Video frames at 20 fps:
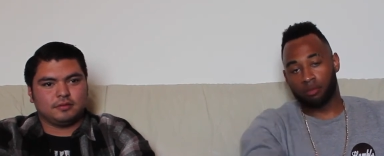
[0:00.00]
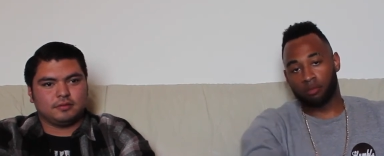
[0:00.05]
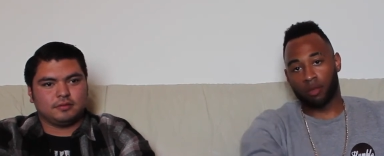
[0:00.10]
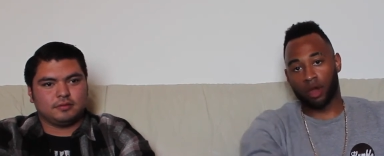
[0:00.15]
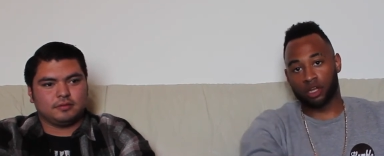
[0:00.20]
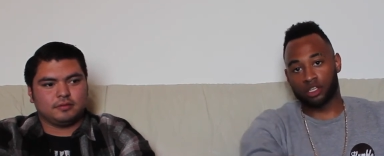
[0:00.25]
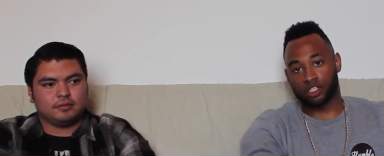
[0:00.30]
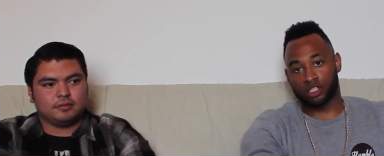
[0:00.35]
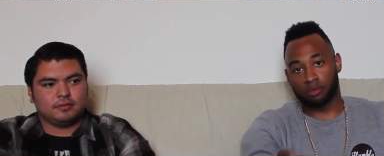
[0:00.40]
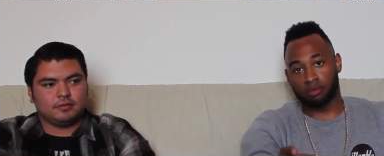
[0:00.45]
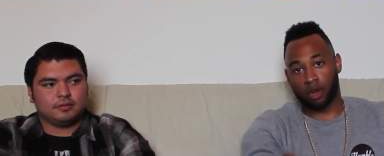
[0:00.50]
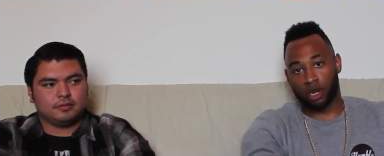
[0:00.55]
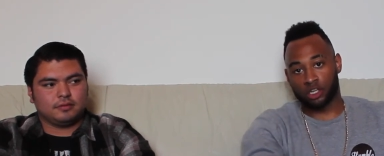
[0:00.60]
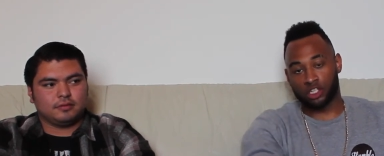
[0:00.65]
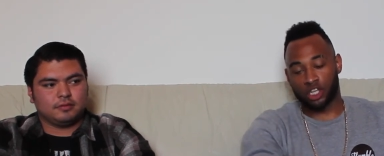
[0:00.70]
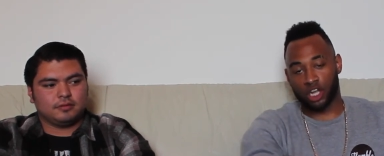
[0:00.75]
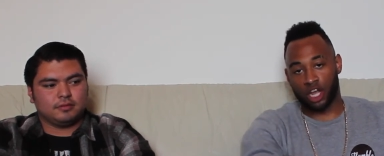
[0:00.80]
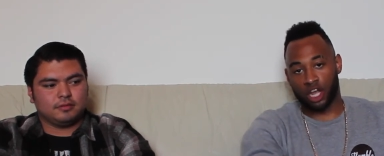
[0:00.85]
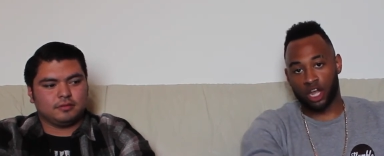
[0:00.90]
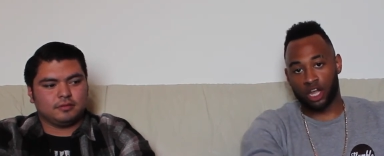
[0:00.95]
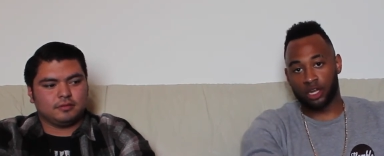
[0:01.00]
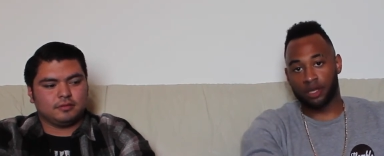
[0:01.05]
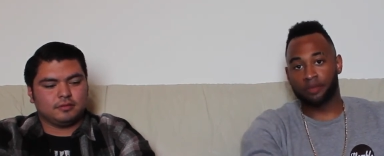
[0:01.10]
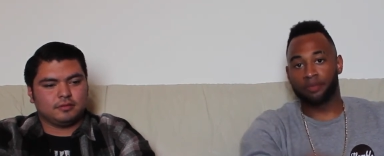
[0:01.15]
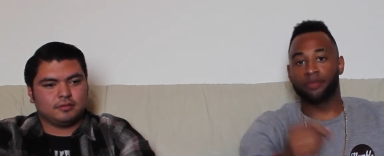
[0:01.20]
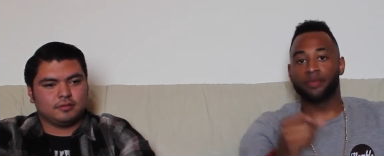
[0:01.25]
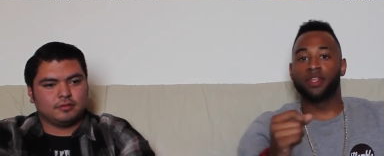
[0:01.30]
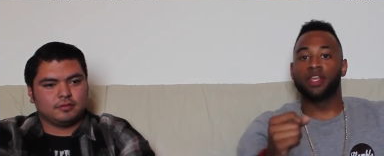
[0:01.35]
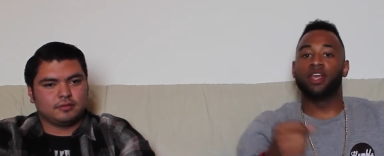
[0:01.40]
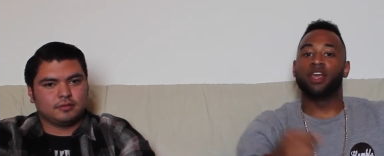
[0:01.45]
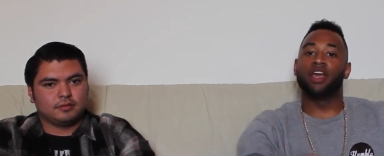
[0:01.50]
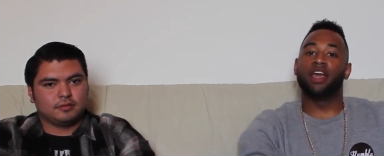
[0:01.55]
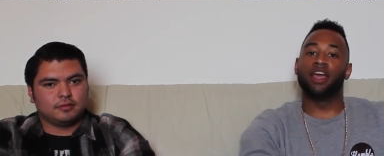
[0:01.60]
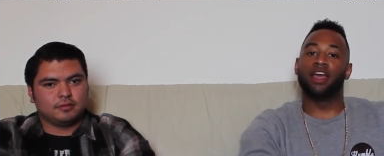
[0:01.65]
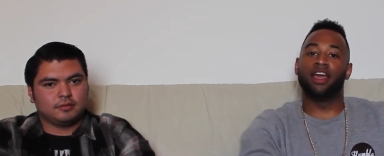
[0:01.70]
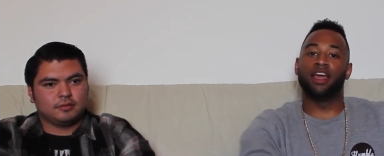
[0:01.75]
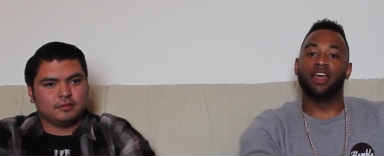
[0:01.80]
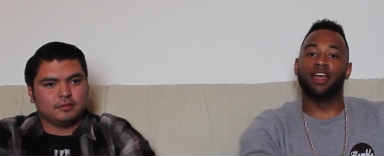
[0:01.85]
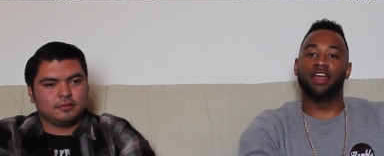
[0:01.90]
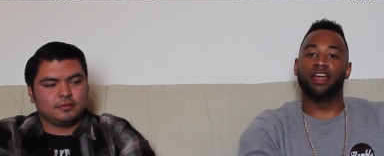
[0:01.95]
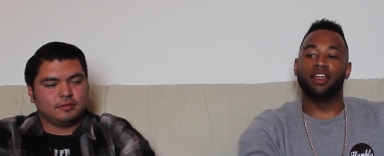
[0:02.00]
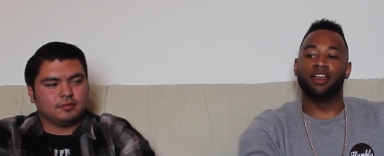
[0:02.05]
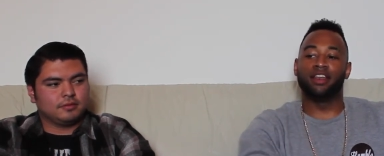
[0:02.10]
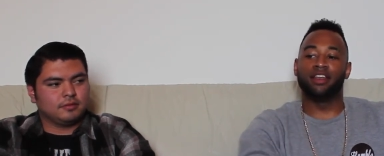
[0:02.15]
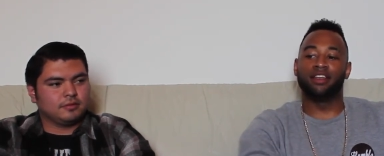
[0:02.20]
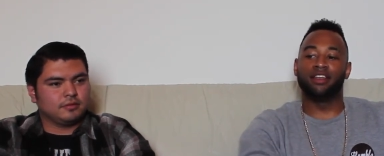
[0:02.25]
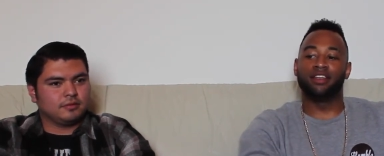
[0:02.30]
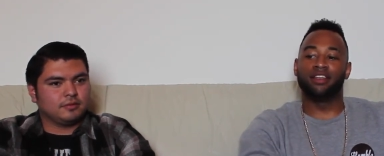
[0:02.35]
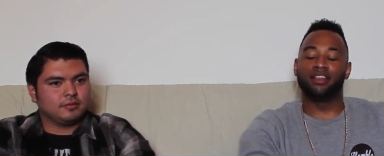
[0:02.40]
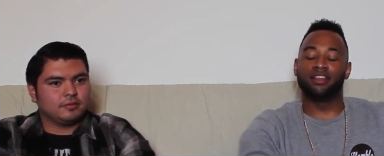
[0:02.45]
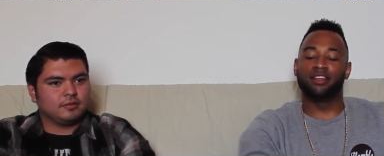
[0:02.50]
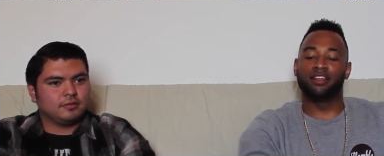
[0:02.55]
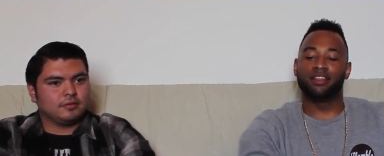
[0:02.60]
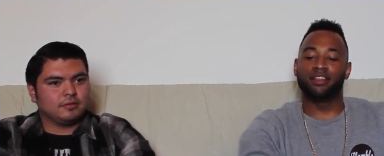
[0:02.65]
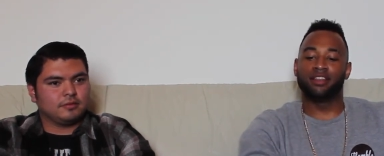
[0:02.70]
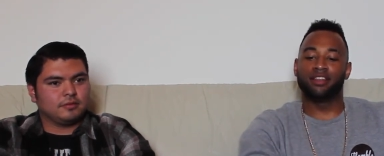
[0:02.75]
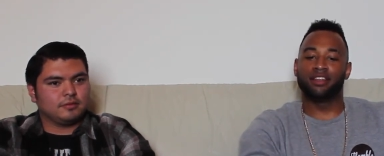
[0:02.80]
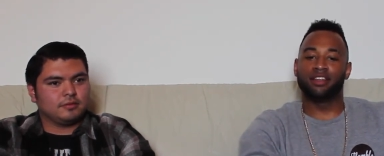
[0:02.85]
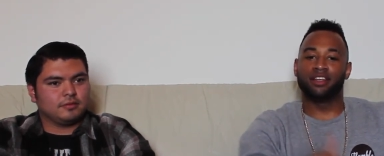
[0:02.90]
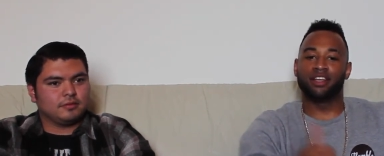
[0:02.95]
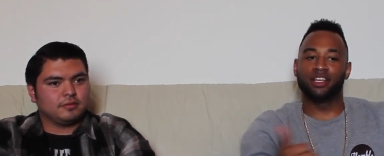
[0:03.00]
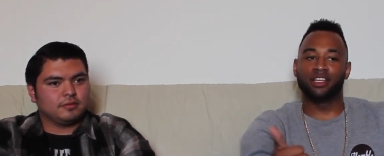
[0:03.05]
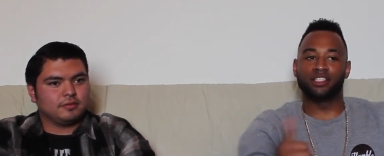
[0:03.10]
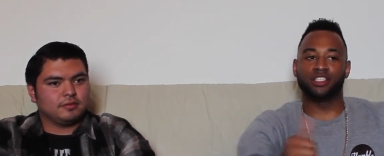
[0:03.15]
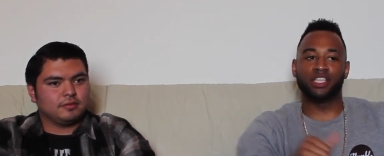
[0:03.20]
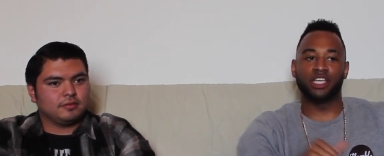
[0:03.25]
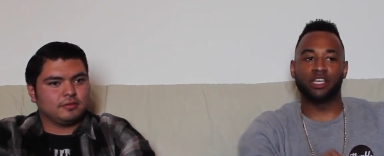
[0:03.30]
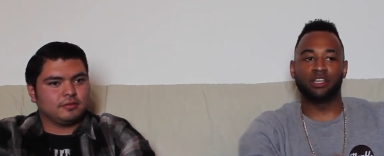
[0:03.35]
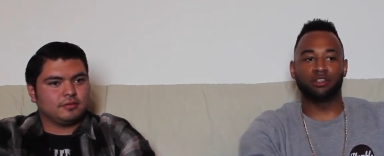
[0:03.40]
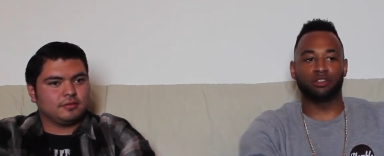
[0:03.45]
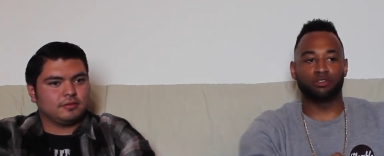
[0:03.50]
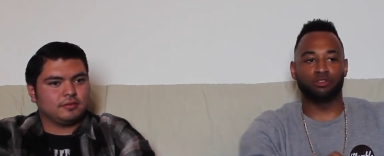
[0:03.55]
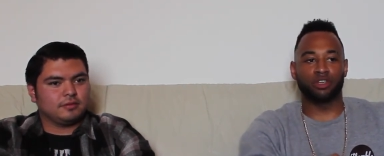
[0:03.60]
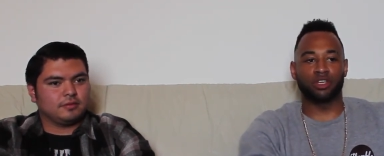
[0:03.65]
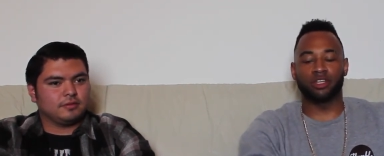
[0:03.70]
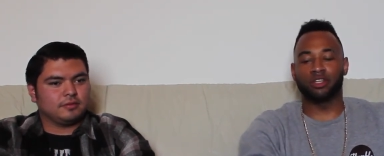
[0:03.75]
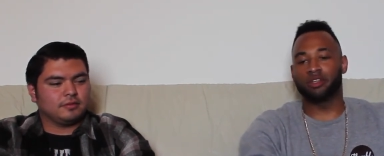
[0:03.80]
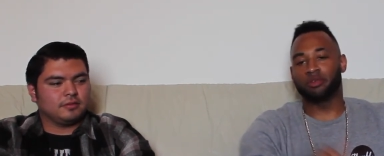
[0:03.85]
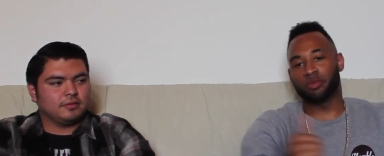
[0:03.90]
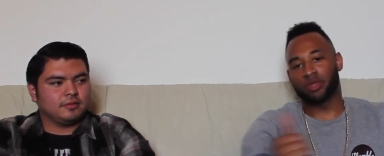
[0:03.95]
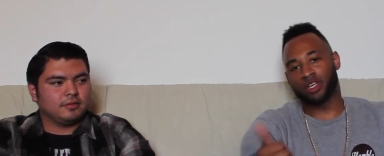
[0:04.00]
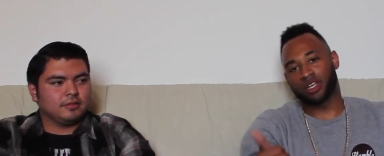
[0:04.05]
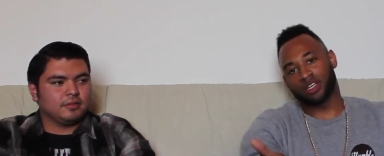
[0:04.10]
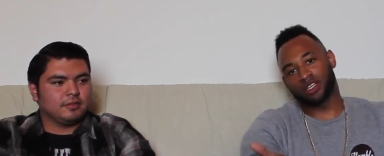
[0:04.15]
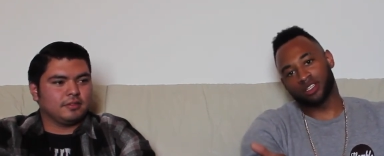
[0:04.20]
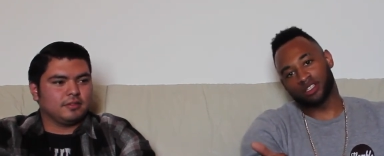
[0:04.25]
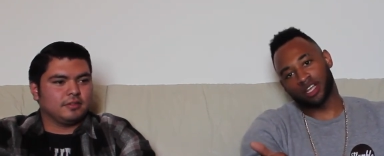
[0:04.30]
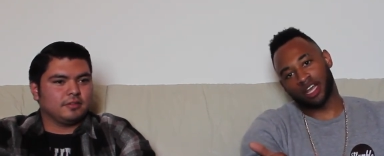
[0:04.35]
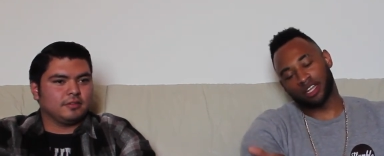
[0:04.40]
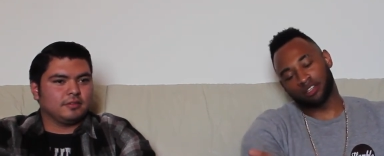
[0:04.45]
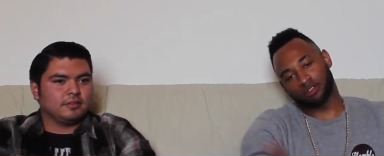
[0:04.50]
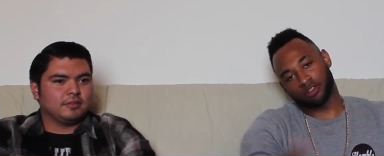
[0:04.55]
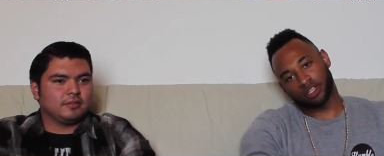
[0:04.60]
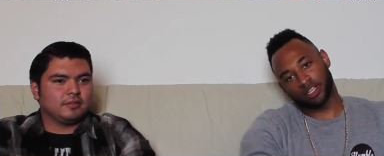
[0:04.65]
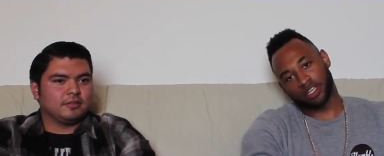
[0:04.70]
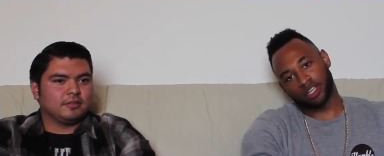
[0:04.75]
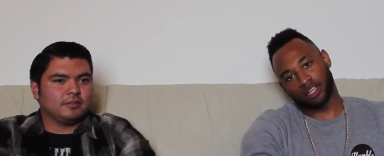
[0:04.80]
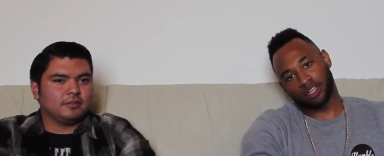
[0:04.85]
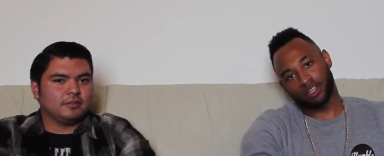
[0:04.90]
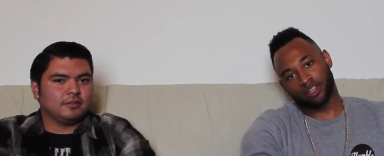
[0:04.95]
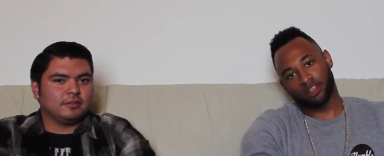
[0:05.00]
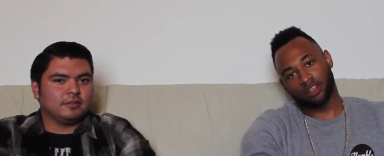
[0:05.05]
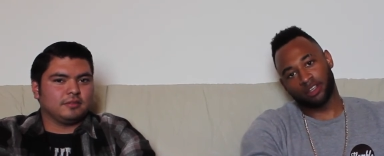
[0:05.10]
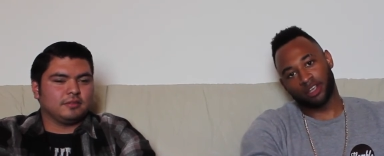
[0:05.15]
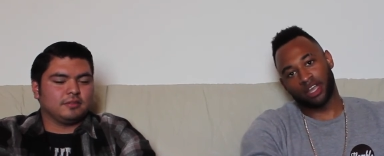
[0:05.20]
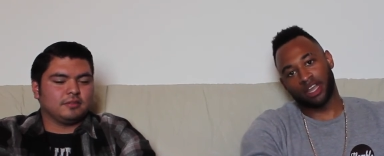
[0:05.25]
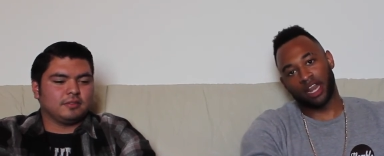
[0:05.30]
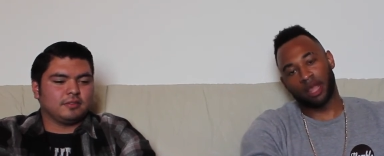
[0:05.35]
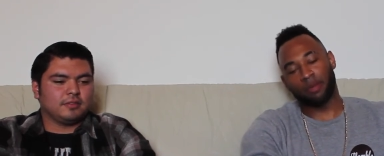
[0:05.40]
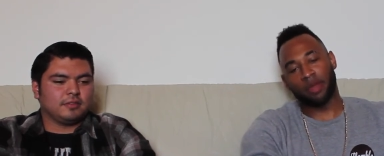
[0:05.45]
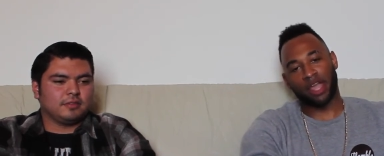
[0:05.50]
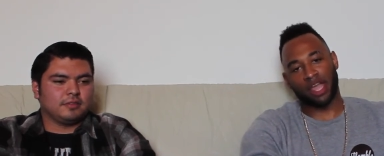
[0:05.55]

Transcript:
Speaker 1: Marsh Marshawn, and Segan's drink because I drink it and they